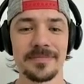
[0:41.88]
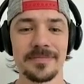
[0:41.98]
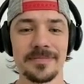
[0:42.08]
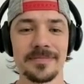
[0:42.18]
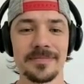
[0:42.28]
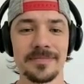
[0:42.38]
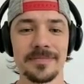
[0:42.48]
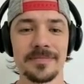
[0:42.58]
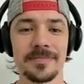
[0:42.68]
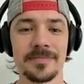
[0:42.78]

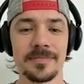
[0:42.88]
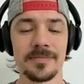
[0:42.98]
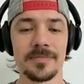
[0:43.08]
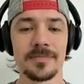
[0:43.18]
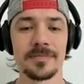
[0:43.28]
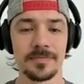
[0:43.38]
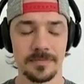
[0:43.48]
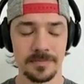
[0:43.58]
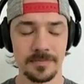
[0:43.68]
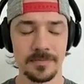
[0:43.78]

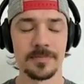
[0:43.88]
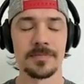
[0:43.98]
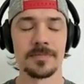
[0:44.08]
The person shown says nothing.